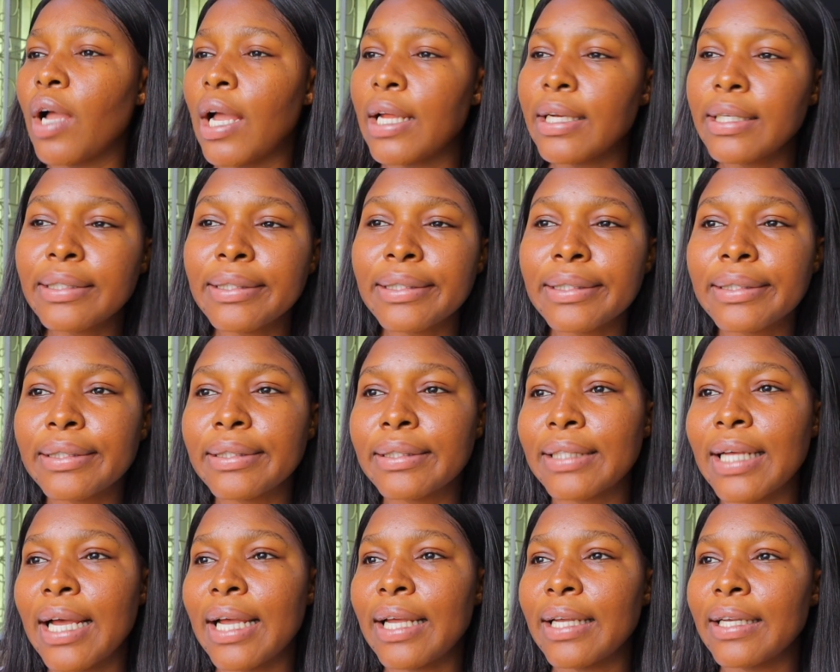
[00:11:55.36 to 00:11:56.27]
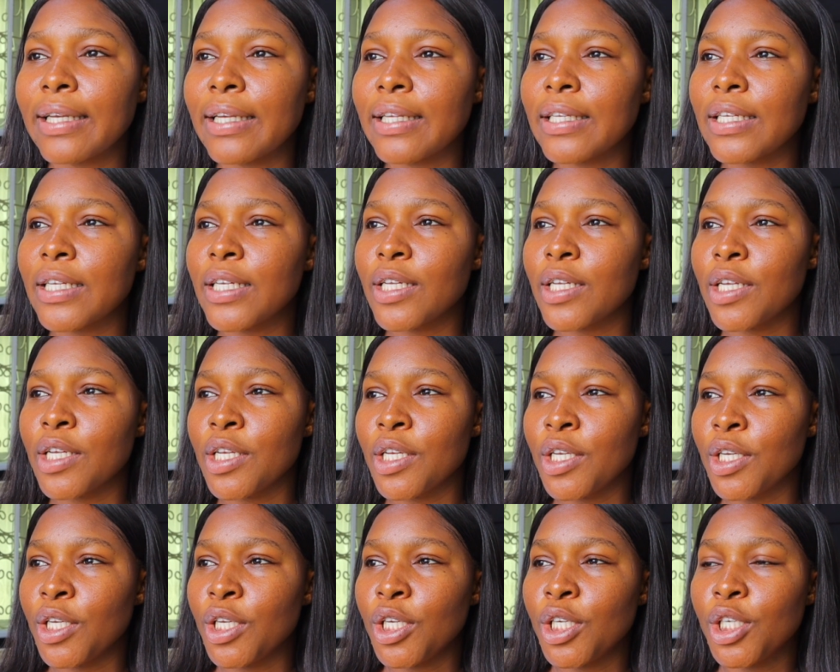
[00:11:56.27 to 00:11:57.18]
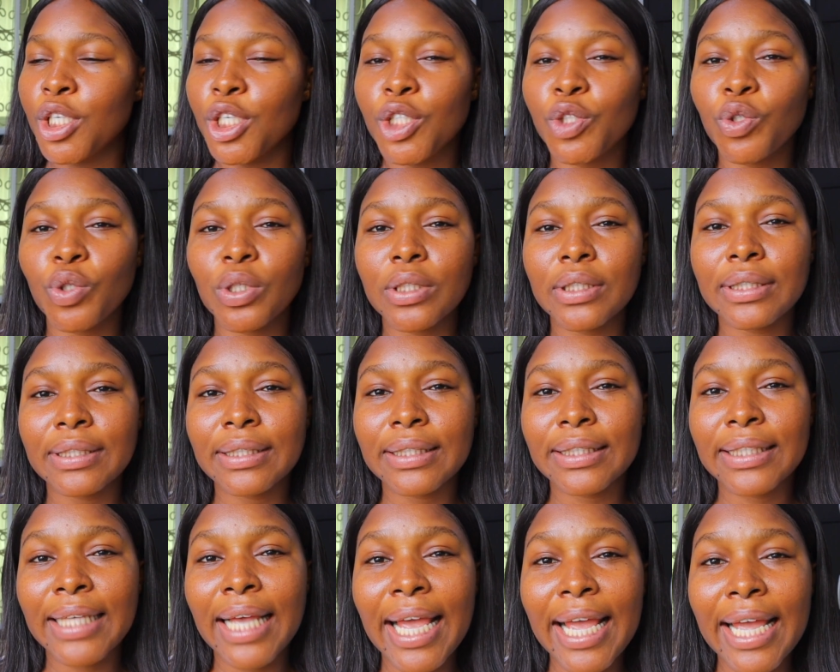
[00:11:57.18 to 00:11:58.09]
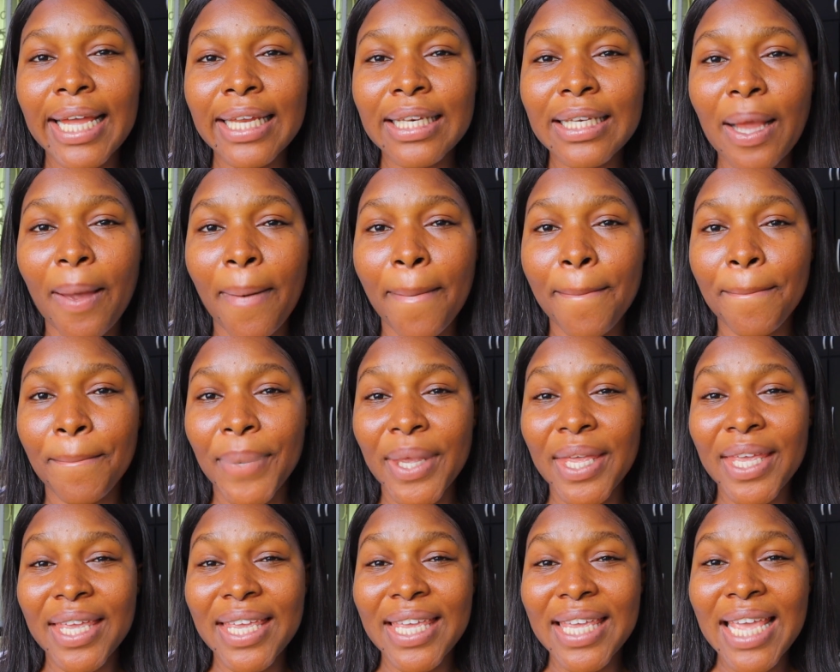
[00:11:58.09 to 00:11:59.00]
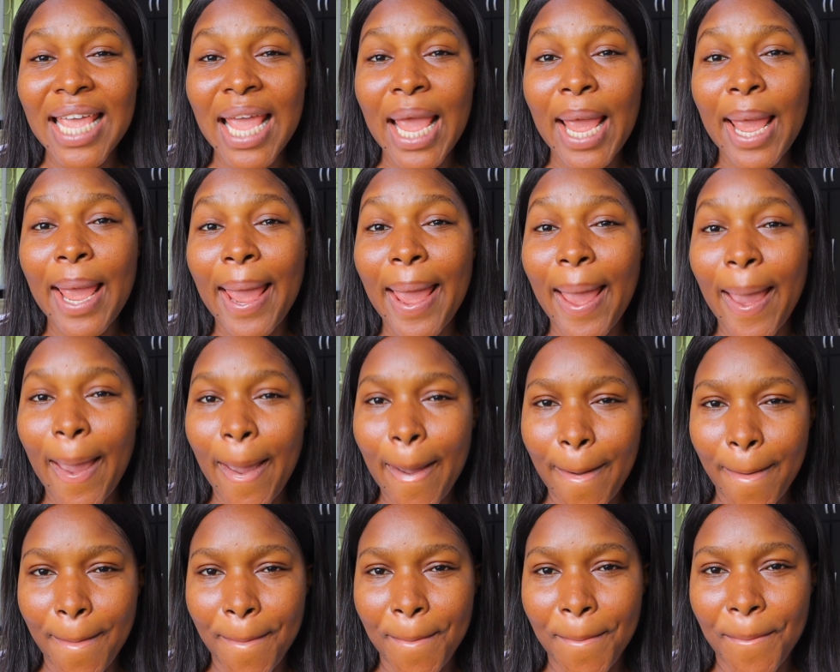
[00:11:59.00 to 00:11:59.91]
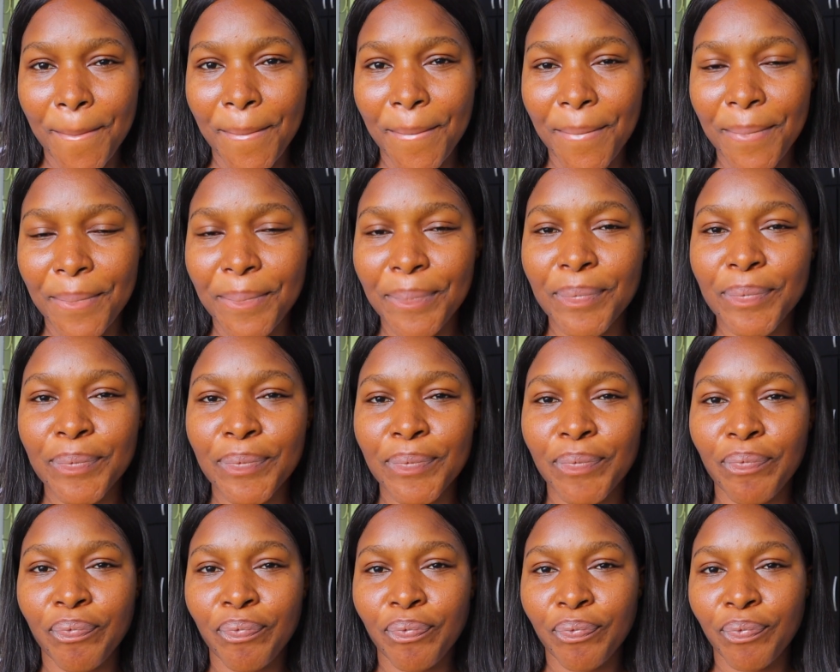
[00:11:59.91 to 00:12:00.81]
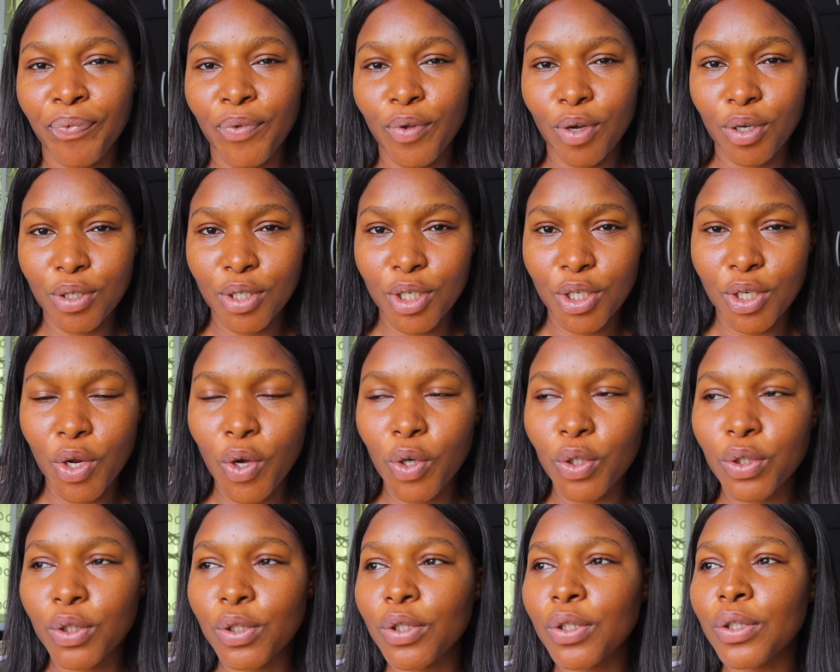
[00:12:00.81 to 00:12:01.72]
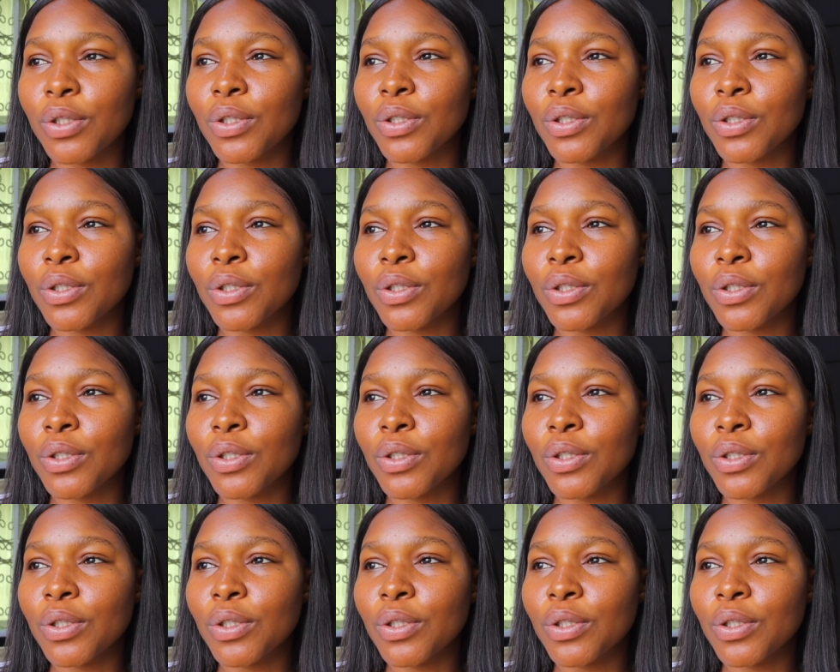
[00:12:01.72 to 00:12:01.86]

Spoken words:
I didn't see this guy again. It was 10 p.m. on the dot.